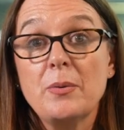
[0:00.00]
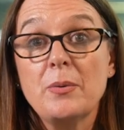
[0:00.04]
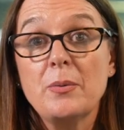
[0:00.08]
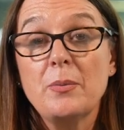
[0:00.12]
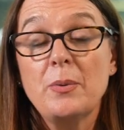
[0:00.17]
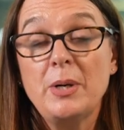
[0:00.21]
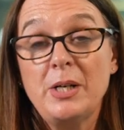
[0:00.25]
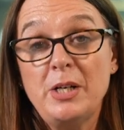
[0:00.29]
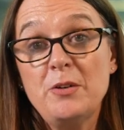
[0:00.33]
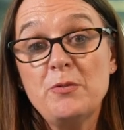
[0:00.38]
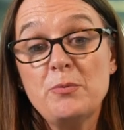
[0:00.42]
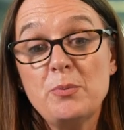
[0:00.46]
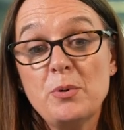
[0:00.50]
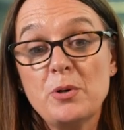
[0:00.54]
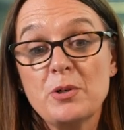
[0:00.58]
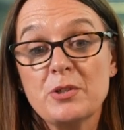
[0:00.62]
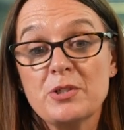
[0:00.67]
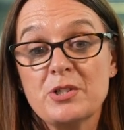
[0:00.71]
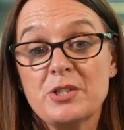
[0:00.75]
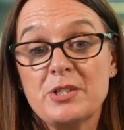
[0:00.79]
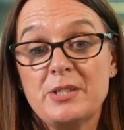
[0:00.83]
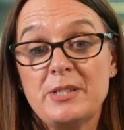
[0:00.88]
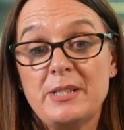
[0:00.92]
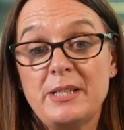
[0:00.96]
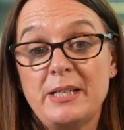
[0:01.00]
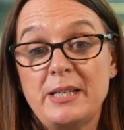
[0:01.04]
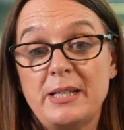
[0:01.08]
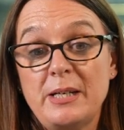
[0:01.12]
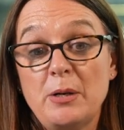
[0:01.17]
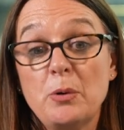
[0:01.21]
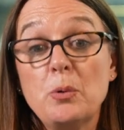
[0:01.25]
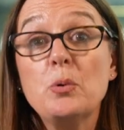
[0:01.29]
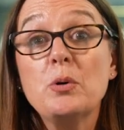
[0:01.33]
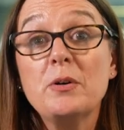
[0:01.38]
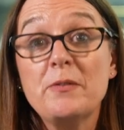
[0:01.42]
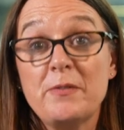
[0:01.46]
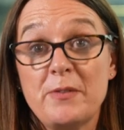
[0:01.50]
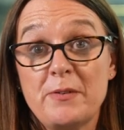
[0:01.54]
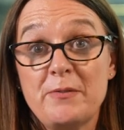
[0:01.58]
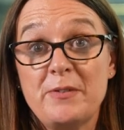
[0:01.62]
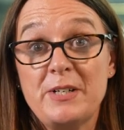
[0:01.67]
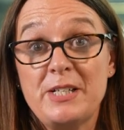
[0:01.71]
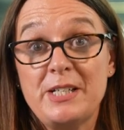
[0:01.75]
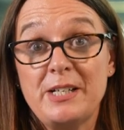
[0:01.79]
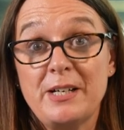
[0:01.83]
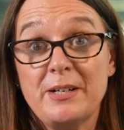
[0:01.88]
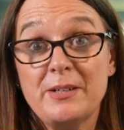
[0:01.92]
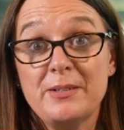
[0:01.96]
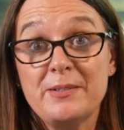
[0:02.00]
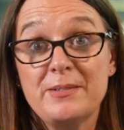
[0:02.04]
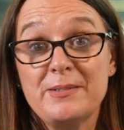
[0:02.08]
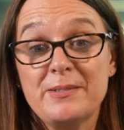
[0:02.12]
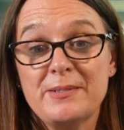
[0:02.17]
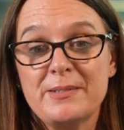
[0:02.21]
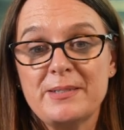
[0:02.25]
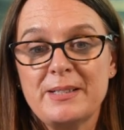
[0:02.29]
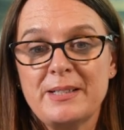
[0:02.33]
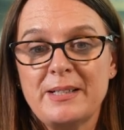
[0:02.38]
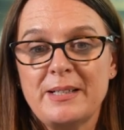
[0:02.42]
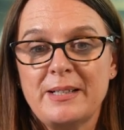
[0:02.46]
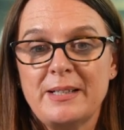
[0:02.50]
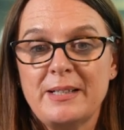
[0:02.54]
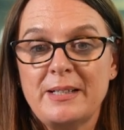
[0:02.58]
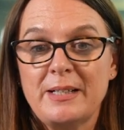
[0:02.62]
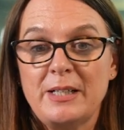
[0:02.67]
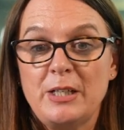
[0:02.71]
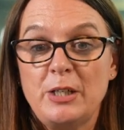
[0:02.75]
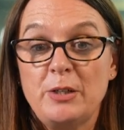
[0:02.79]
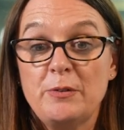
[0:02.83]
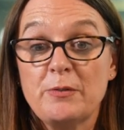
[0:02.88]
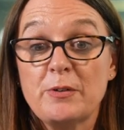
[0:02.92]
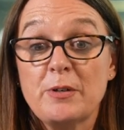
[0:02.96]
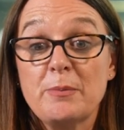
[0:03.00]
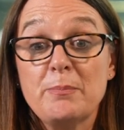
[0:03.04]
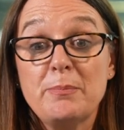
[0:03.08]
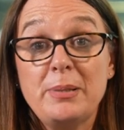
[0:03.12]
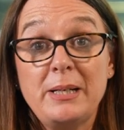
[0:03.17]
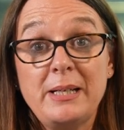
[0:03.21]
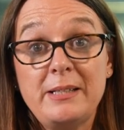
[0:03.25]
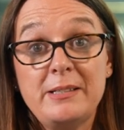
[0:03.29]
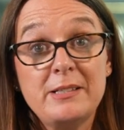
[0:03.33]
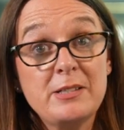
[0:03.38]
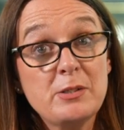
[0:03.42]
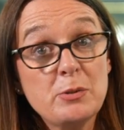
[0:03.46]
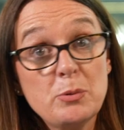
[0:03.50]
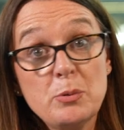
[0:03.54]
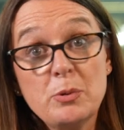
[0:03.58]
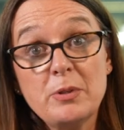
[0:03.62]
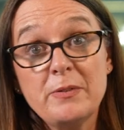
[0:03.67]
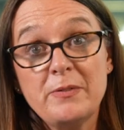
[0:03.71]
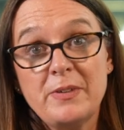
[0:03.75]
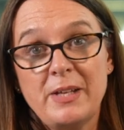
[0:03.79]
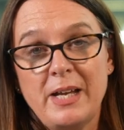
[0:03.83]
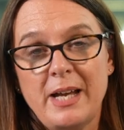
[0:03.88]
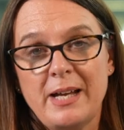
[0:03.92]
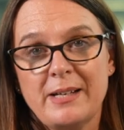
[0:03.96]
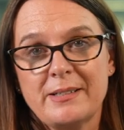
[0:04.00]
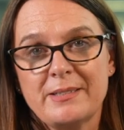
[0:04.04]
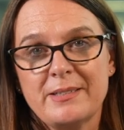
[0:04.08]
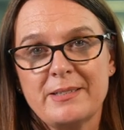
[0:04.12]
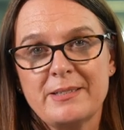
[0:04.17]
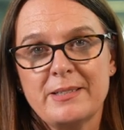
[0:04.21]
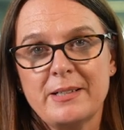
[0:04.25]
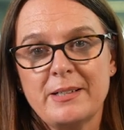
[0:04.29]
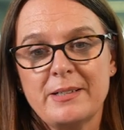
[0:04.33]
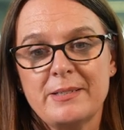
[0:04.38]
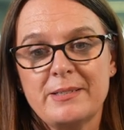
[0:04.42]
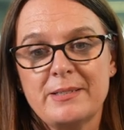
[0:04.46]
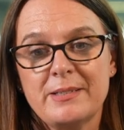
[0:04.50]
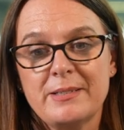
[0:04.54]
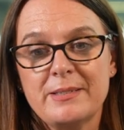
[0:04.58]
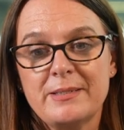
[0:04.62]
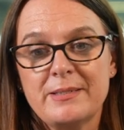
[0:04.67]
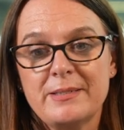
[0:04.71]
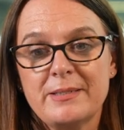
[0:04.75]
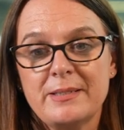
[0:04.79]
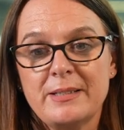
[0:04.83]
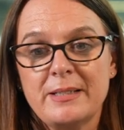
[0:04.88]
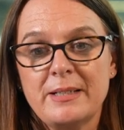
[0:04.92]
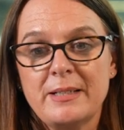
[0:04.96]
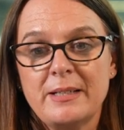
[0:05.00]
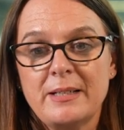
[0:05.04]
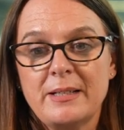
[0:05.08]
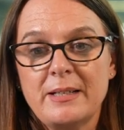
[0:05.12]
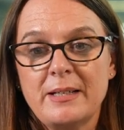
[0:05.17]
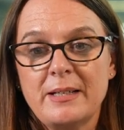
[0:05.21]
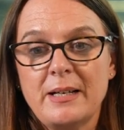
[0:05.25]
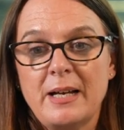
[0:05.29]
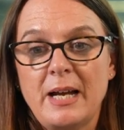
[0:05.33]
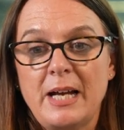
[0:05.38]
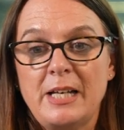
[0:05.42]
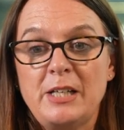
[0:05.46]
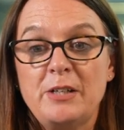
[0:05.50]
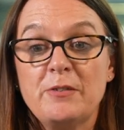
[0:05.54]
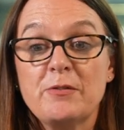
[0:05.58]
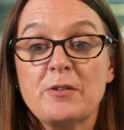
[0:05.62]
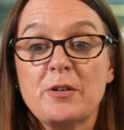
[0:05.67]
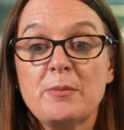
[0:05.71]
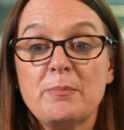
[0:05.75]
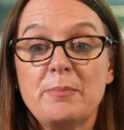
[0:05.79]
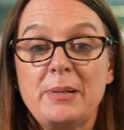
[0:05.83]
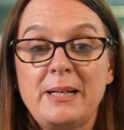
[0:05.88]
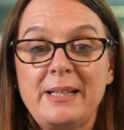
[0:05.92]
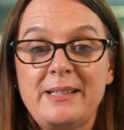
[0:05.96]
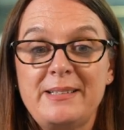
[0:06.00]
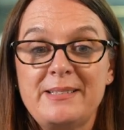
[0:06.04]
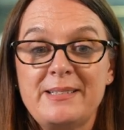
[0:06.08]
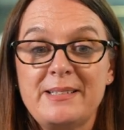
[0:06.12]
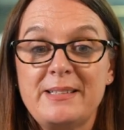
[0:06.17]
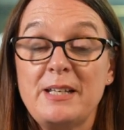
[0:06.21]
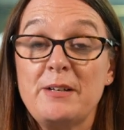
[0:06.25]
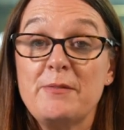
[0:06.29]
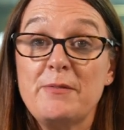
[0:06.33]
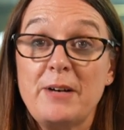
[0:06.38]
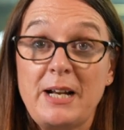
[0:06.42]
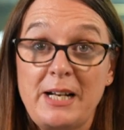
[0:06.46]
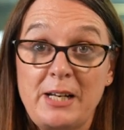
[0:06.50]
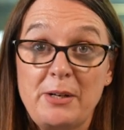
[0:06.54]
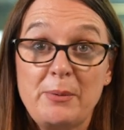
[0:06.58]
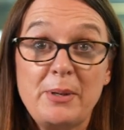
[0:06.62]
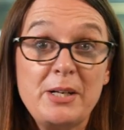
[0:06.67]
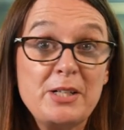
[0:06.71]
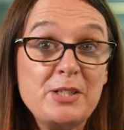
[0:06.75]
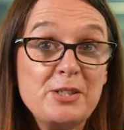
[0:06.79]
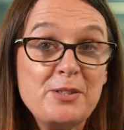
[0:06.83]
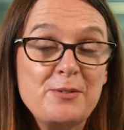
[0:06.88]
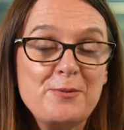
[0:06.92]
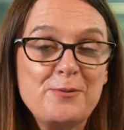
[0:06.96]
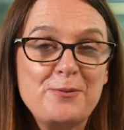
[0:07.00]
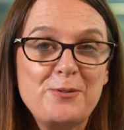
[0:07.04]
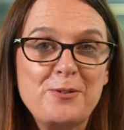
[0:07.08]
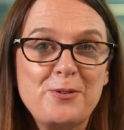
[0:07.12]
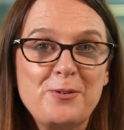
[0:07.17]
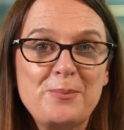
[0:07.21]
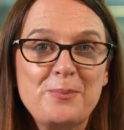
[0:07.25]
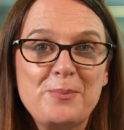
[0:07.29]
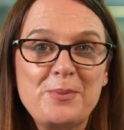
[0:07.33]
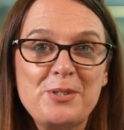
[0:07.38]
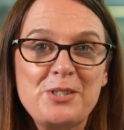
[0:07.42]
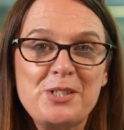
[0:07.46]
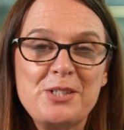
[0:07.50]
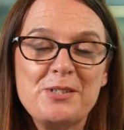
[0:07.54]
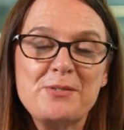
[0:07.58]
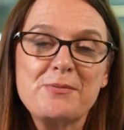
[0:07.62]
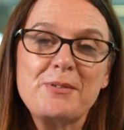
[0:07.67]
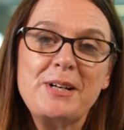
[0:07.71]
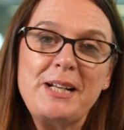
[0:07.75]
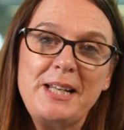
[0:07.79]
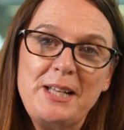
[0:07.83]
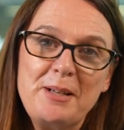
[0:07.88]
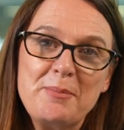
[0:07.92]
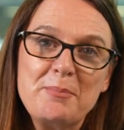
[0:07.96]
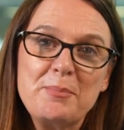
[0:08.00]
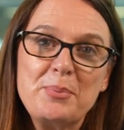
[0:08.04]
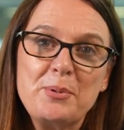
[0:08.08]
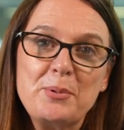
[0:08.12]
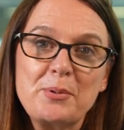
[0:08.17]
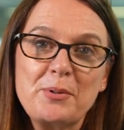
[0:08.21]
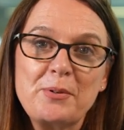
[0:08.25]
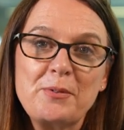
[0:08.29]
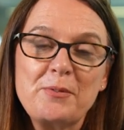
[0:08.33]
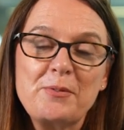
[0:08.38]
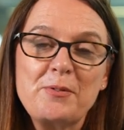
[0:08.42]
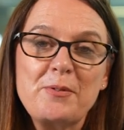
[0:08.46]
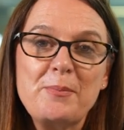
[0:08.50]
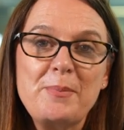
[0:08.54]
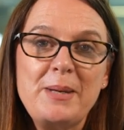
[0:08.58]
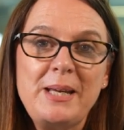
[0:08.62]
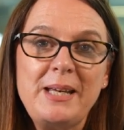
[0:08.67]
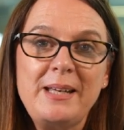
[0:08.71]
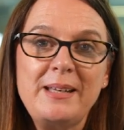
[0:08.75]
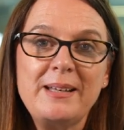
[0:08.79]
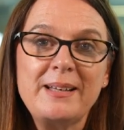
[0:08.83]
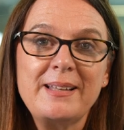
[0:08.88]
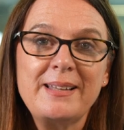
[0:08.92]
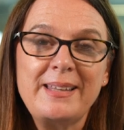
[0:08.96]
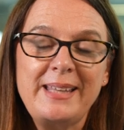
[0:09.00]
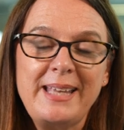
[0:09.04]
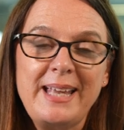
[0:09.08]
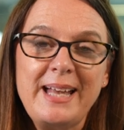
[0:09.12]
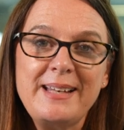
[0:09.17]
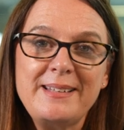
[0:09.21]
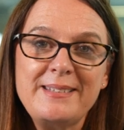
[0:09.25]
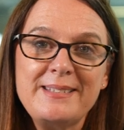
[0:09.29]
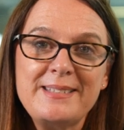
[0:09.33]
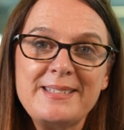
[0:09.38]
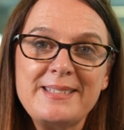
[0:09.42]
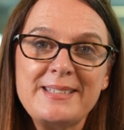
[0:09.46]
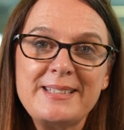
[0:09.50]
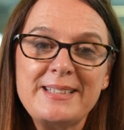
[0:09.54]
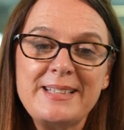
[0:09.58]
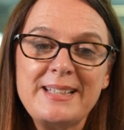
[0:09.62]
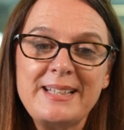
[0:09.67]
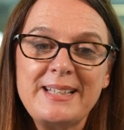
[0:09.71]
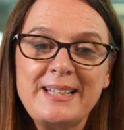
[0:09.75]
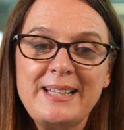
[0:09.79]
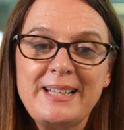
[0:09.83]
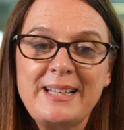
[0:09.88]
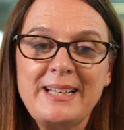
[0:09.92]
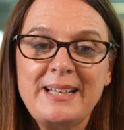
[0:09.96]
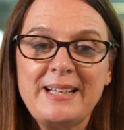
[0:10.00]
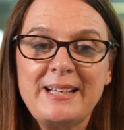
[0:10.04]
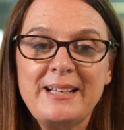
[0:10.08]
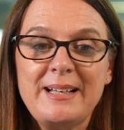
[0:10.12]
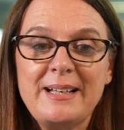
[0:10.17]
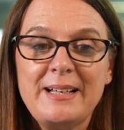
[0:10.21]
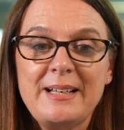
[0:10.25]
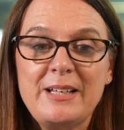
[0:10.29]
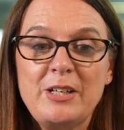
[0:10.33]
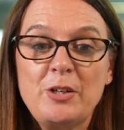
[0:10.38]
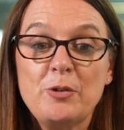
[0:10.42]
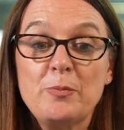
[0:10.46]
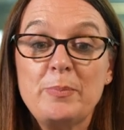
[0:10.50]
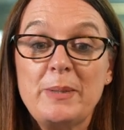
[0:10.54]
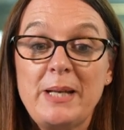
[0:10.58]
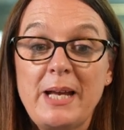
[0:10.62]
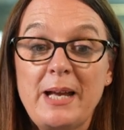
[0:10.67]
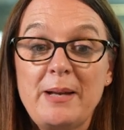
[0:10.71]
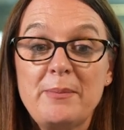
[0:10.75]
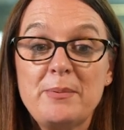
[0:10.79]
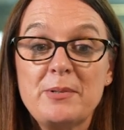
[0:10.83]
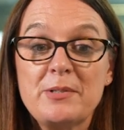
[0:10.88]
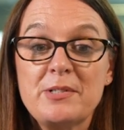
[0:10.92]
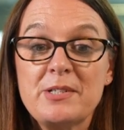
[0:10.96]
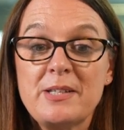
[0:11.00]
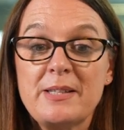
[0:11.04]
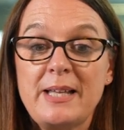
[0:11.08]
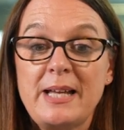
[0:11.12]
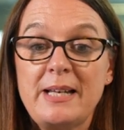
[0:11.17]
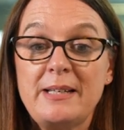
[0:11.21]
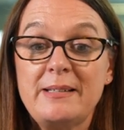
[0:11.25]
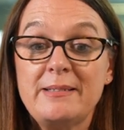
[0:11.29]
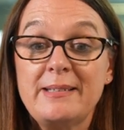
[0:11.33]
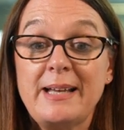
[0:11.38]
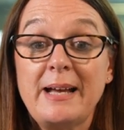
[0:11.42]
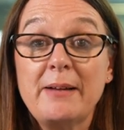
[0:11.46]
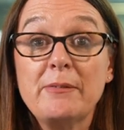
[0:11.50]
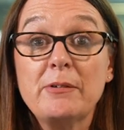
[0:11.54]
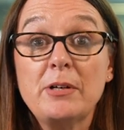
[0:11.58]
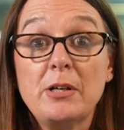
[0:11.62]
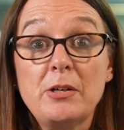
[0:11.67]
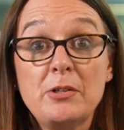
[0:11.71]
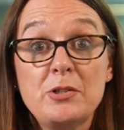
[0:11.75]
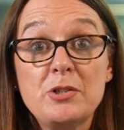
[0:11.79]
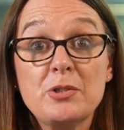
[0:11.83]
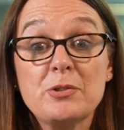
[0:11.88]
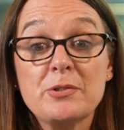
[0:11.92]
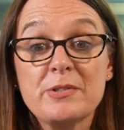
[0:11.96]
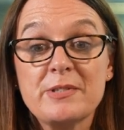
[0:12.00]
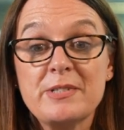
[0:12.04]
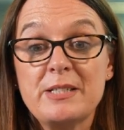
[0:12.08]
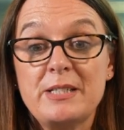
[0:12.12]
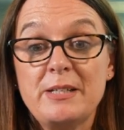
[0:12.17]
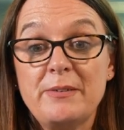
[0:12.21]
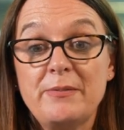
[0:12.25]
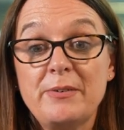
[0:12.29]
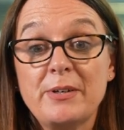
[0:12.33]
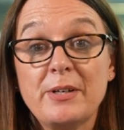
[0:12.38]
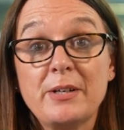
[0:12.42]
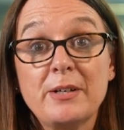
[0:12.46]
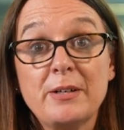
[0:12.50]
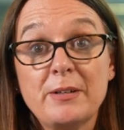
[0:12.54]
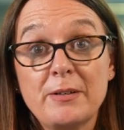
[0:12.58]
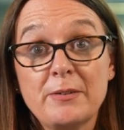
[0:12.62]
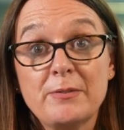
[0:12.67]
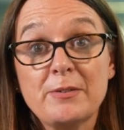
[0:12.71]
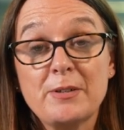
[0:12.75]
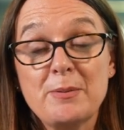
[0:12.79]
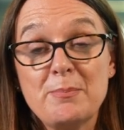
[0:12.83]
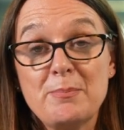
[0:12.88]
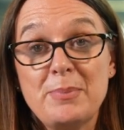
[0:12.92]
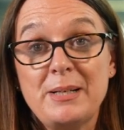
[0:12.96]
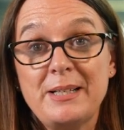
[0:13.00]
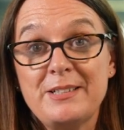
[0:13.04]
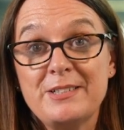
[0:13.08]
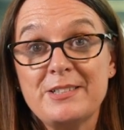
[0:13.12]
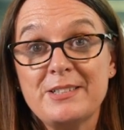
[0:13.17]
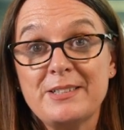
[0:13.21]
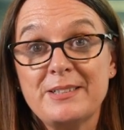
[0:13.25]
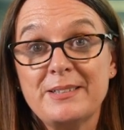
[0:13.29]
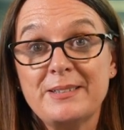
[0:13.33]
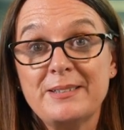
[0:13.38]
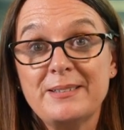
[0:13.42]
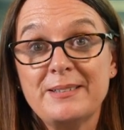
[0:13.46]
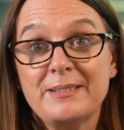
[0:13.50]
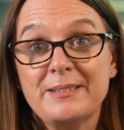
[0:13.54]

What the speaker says: When you've watched all of the videos, you've completed all of the exercises, and you've completed the evaluation form, which is really important for me at the end, you'll be able to then download your certificate of completion.